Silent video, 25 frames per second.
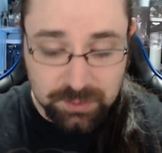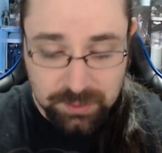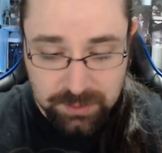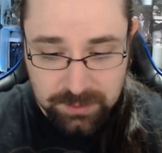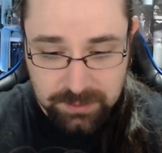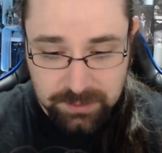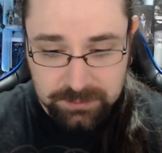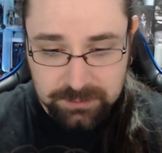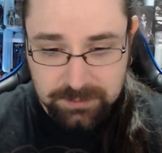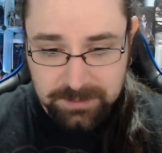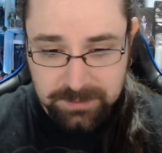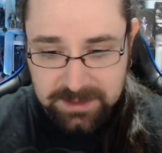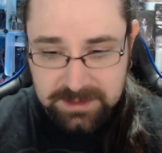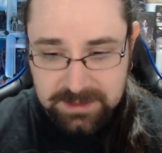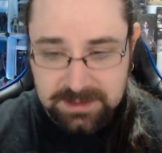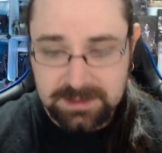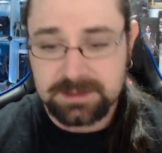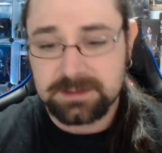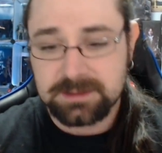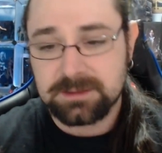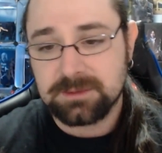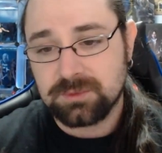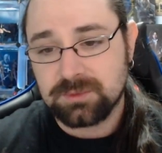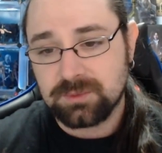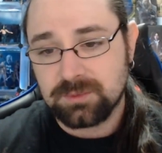to
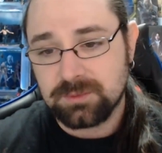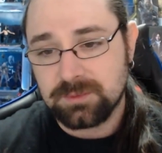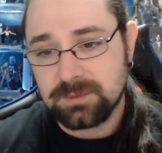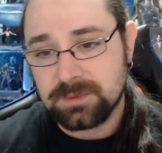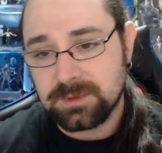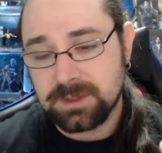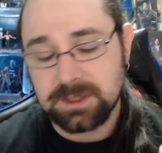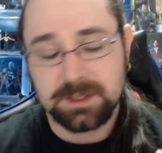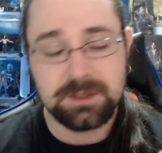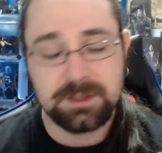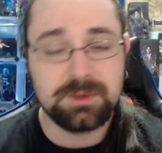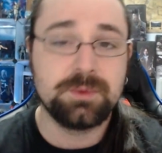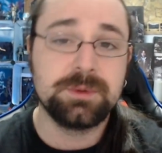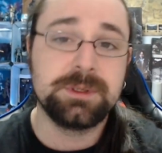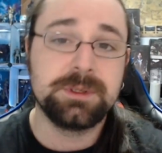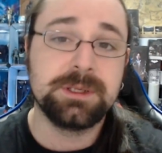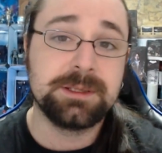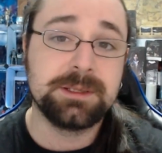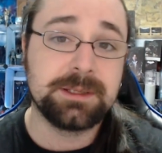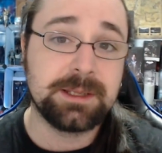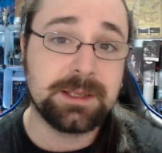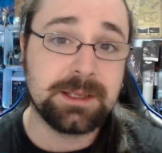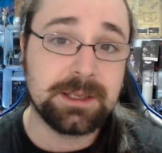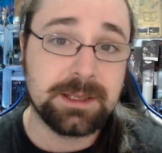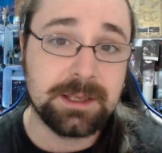Blizzard to include
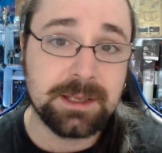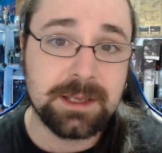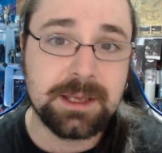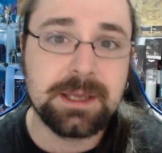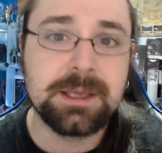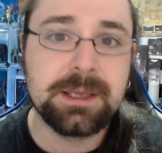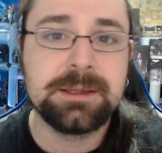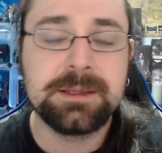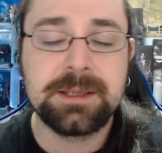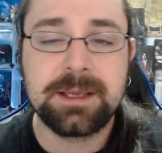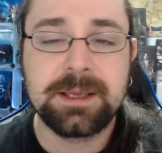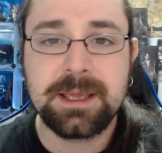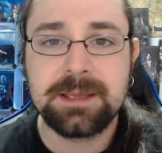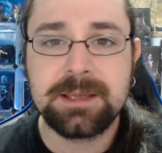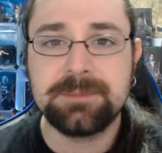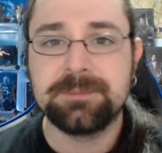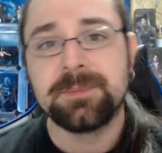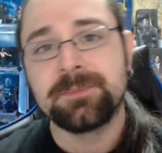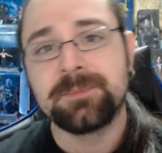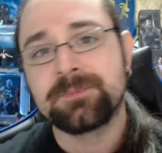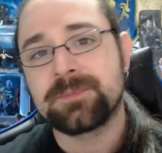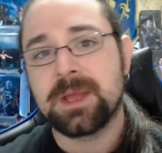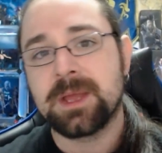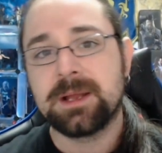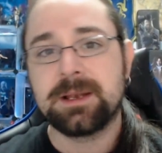in the
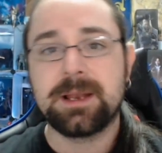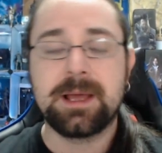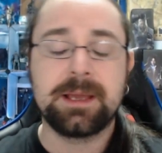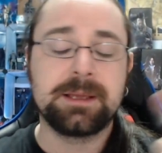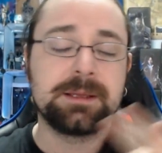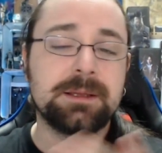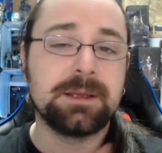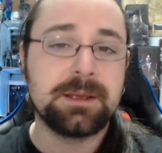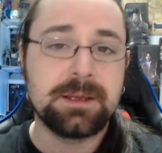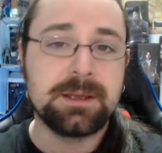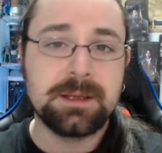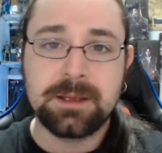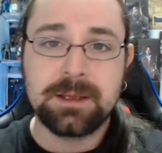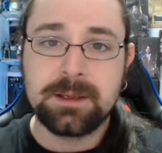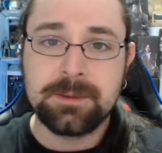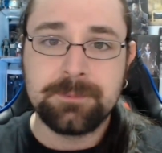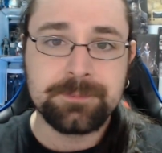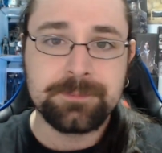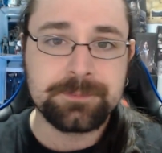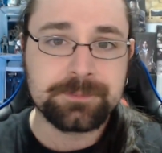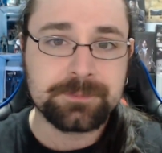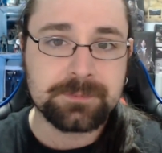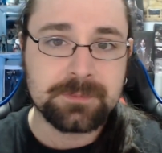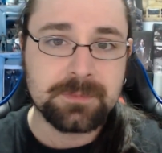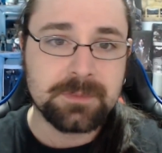game, like
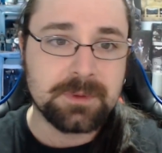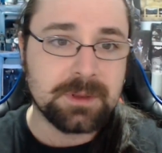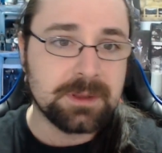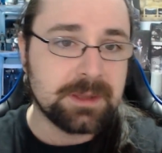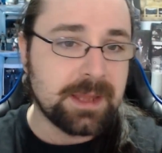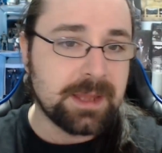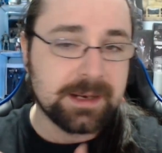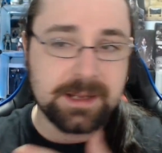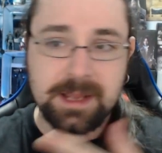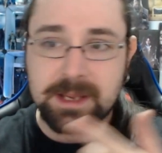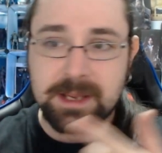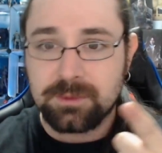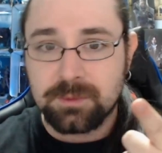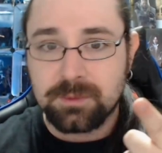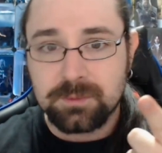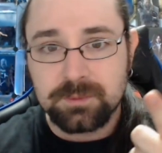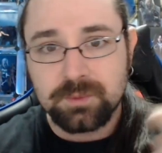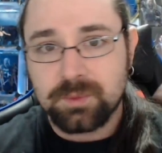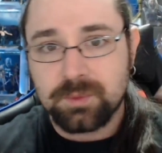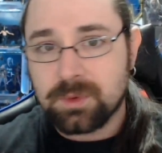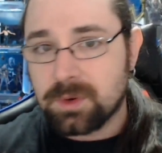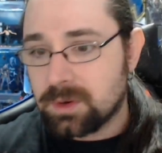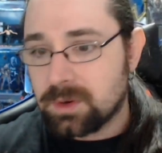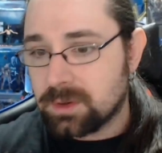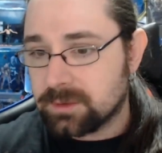Dark
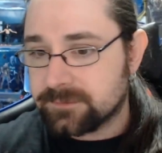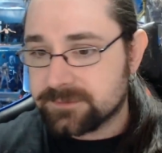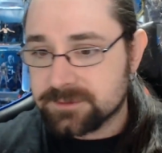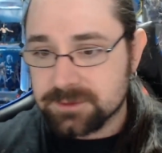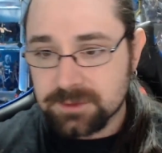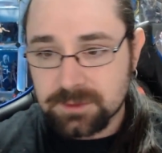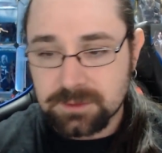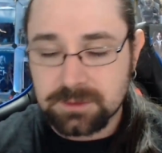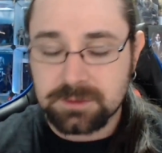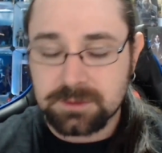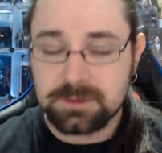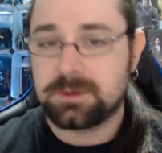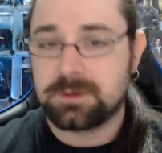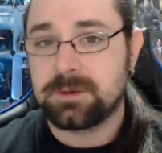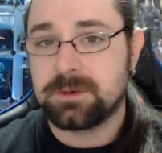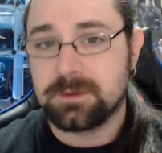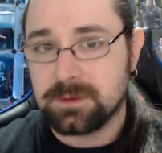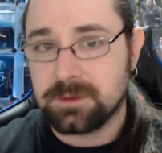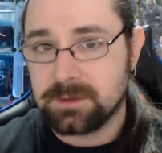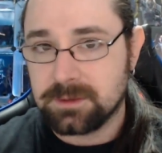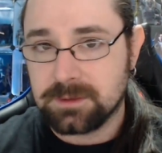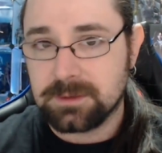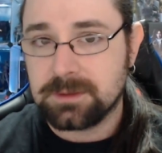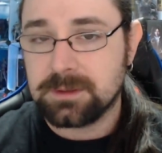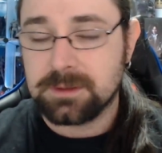Iron Dwarfs
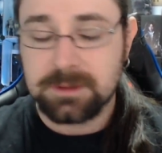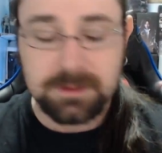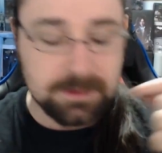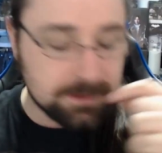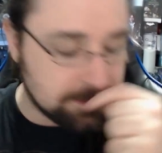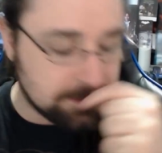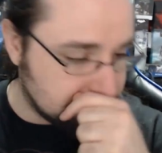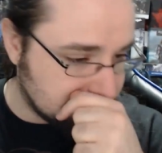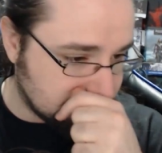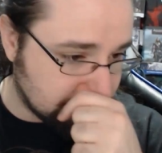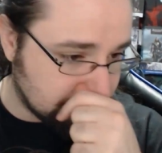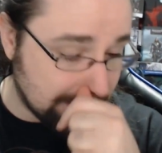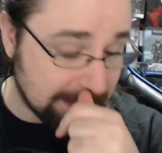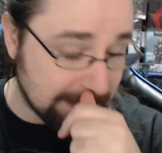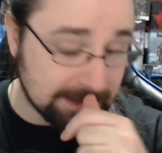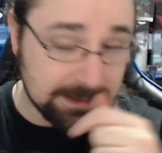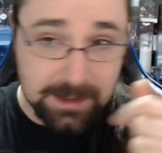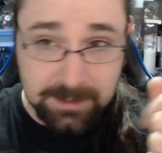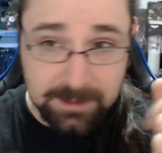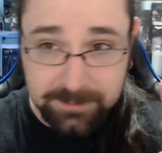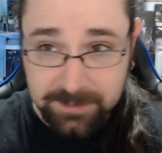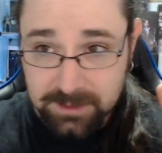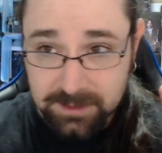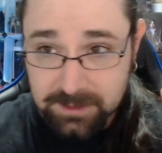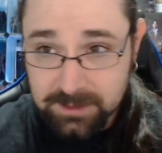or
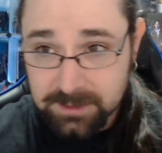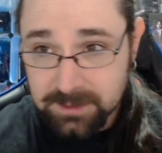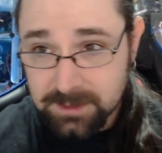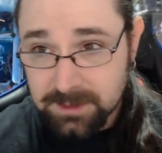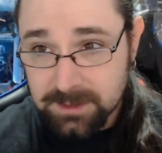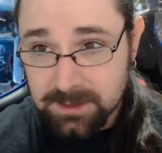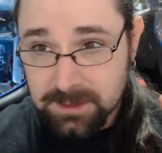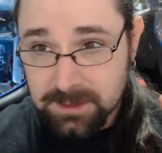Wildhammer